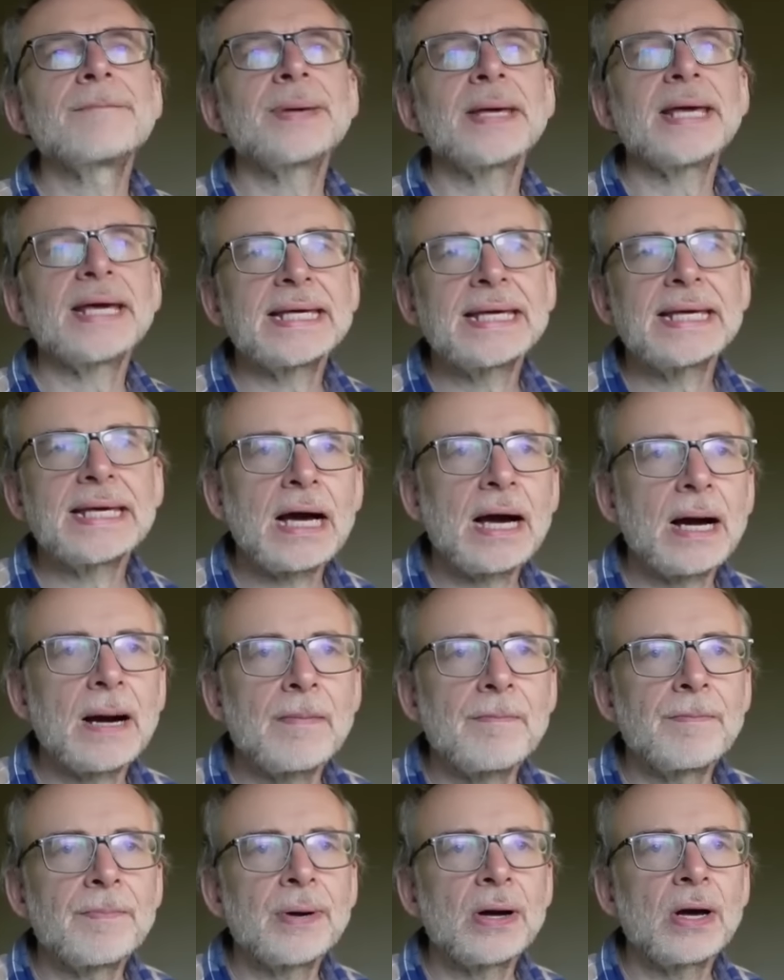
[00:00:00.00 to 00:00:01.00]
picking
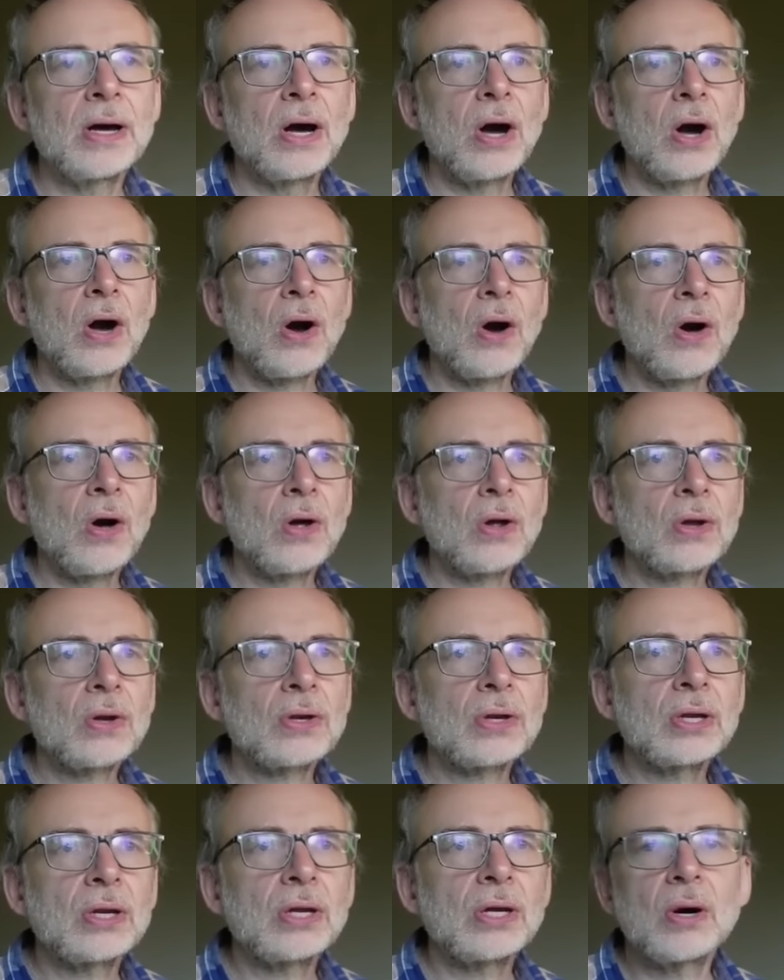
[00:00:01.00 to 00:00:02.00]
up
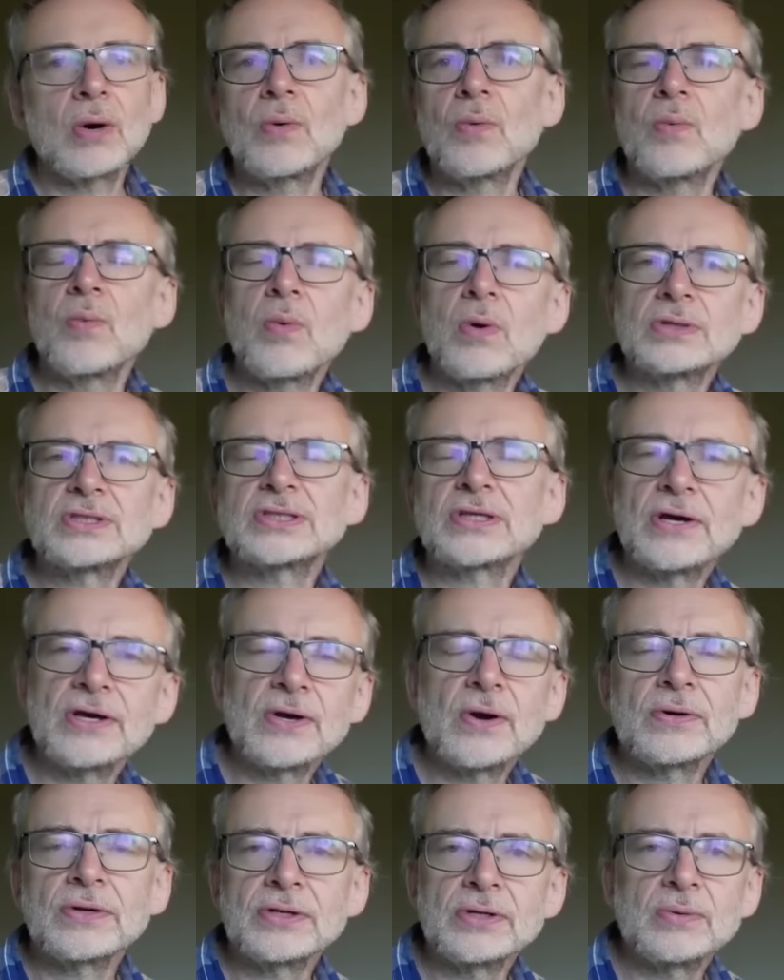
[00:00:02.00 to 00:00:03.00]
on what's
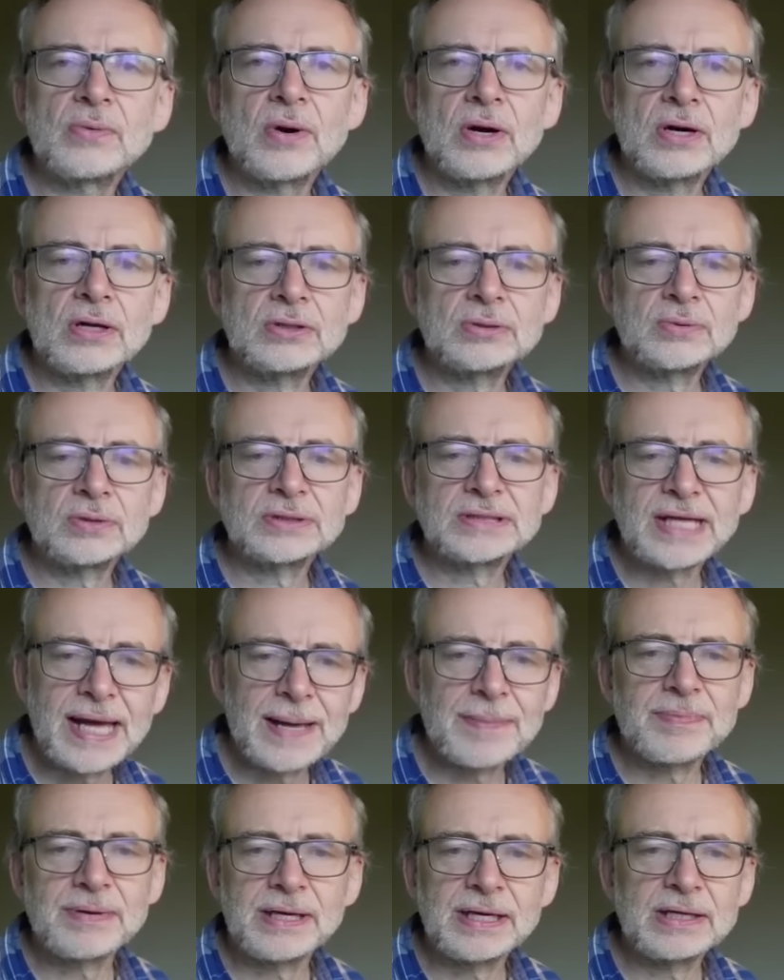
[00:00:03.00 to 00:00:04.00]
going on in the world, what's
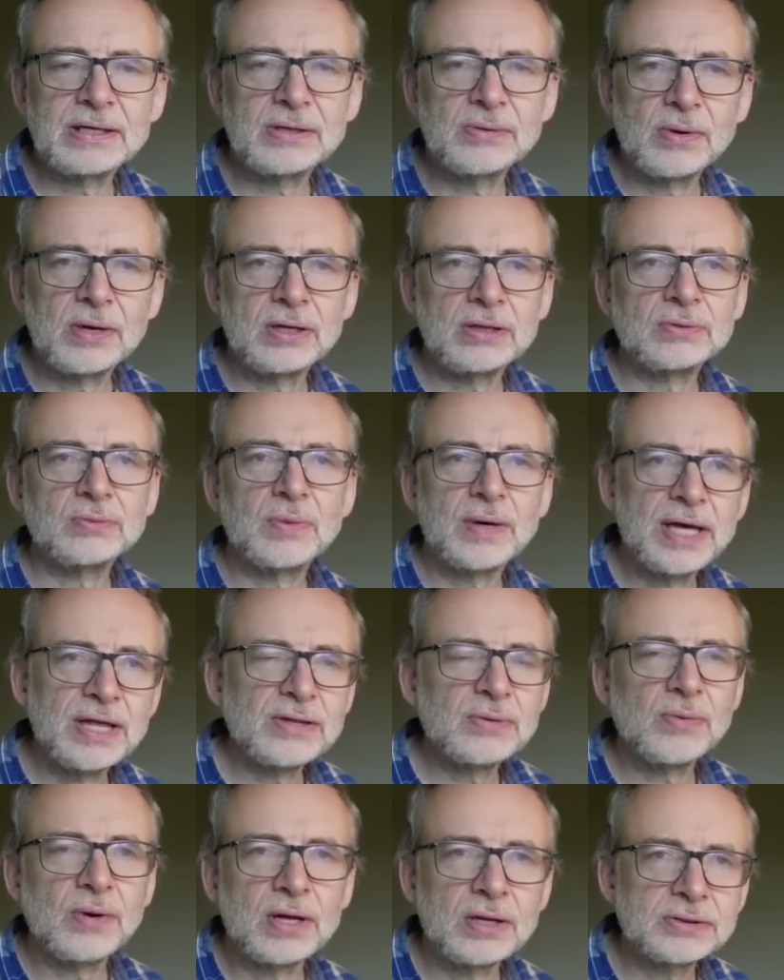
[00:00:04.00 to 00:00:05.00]
happening in the world, where
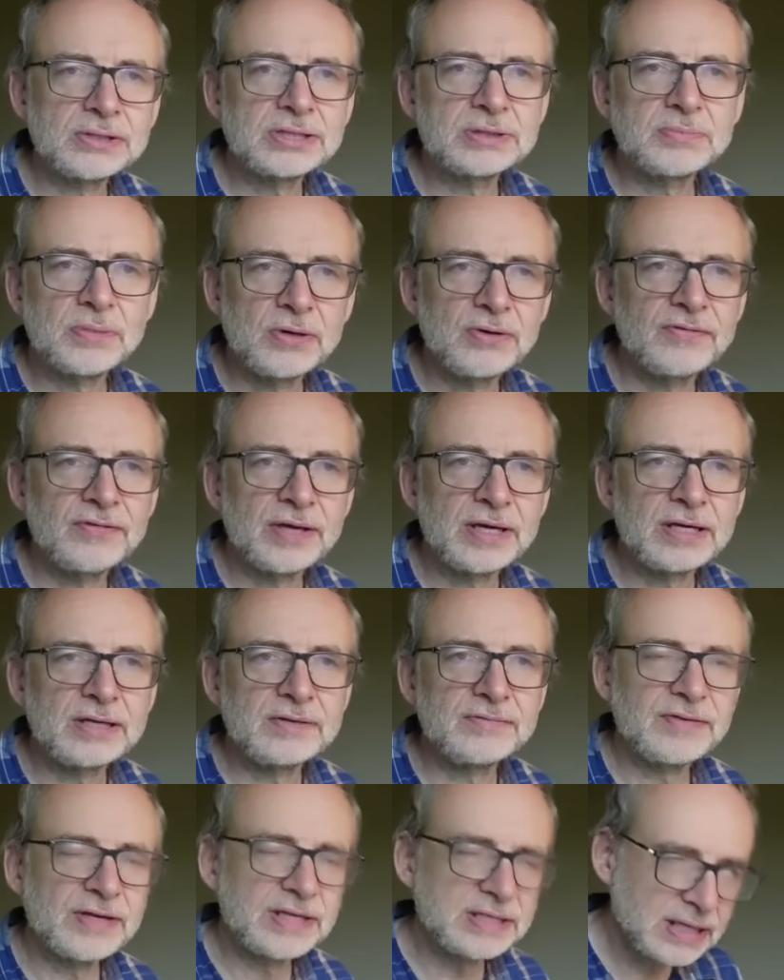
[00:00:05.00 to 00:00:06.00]
the world is moving,
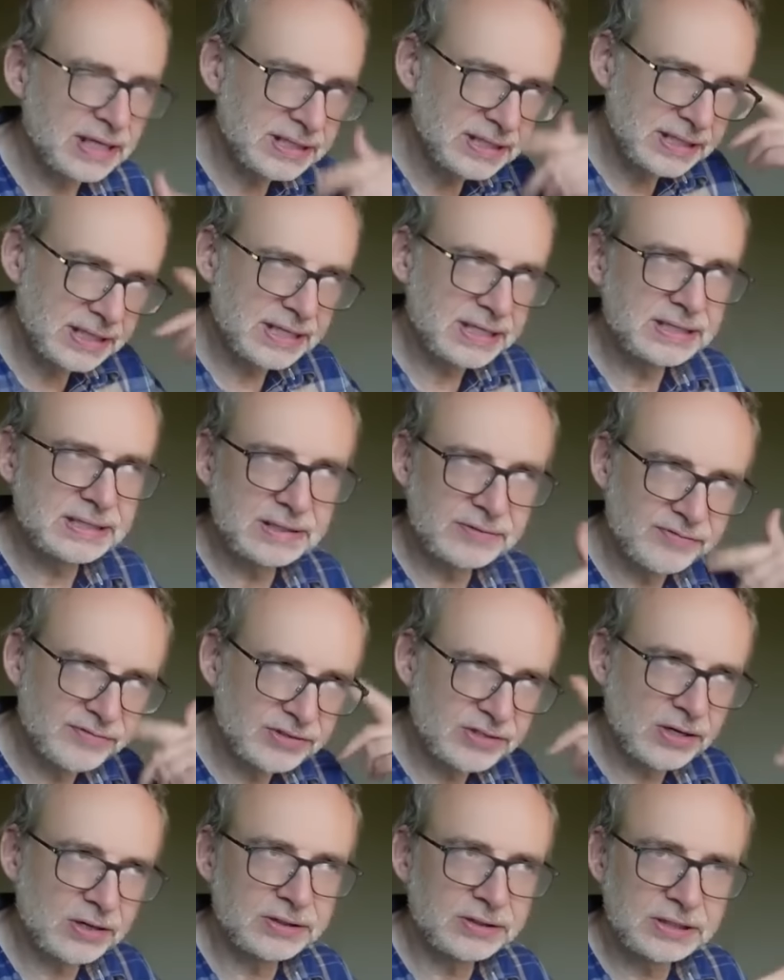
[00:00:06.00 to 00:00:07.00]
and these ideas are
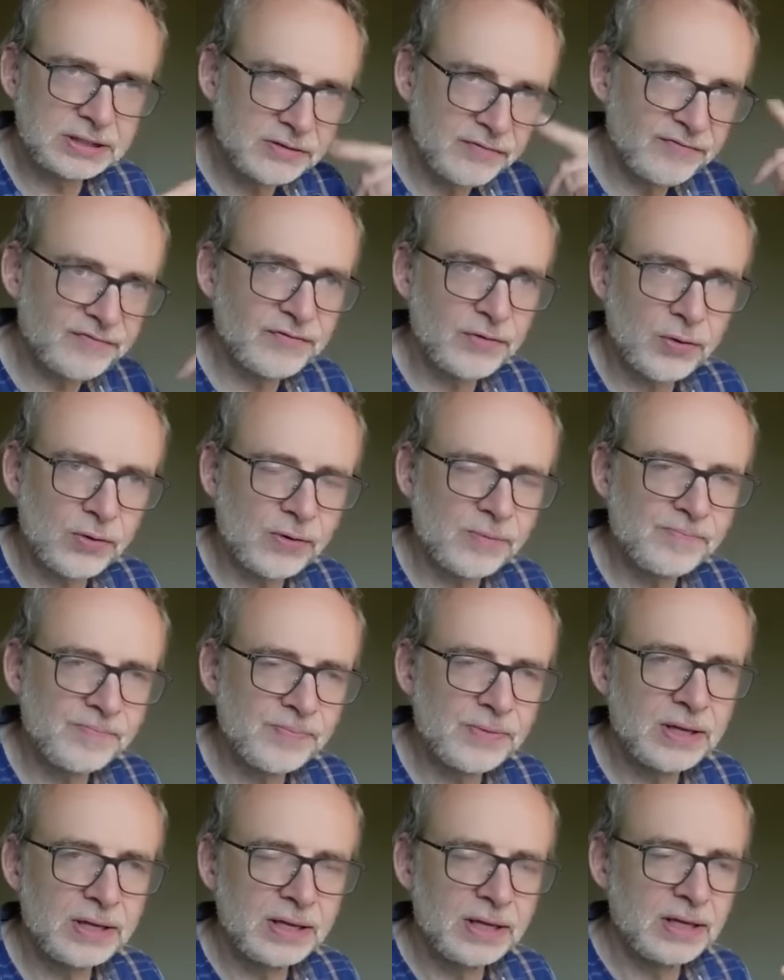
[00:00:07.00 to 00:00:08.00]
starting to
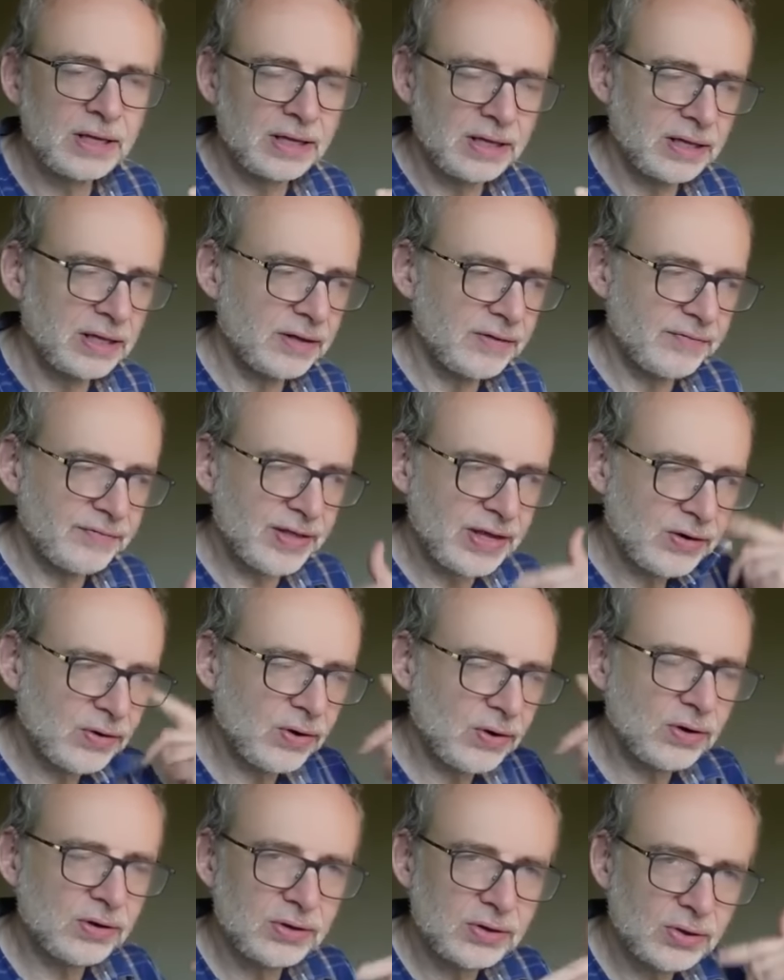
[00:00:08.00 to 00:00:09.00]
form. They're
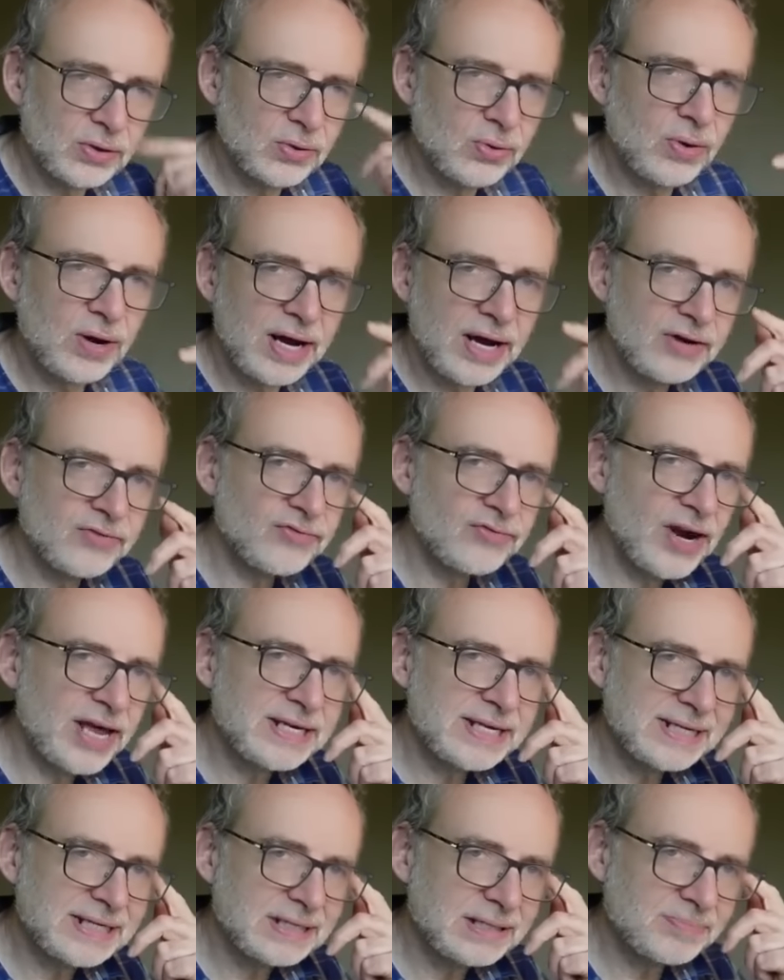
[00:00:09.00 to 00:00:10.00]
not quite
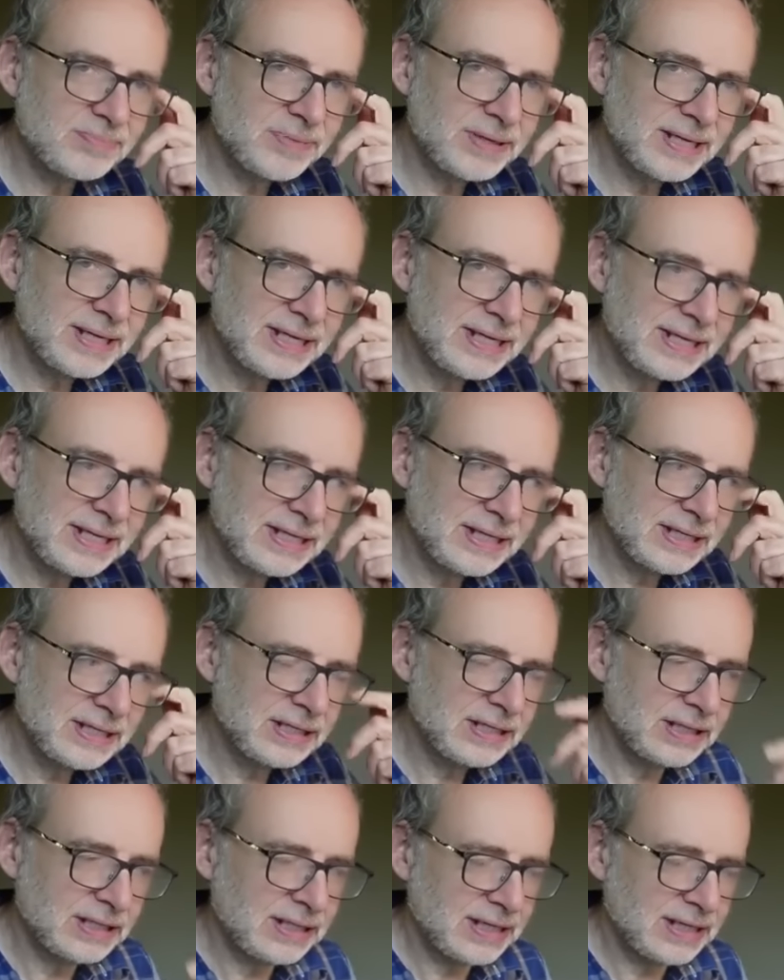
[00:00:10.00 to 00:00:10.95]
ready to be